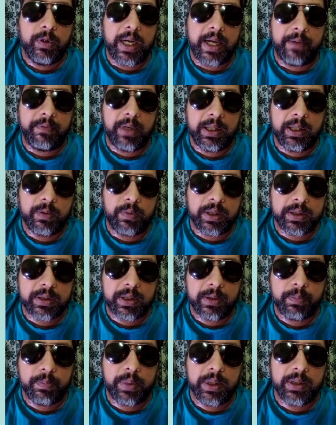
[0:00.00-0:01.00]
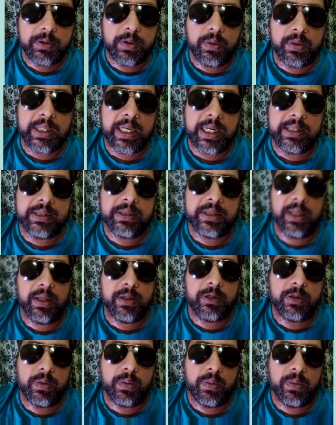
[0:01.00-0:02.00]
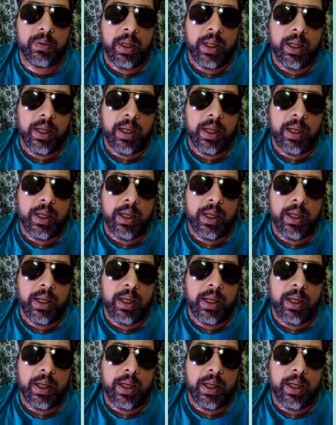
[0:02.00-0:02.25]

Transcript: have any question, please don't hesitate to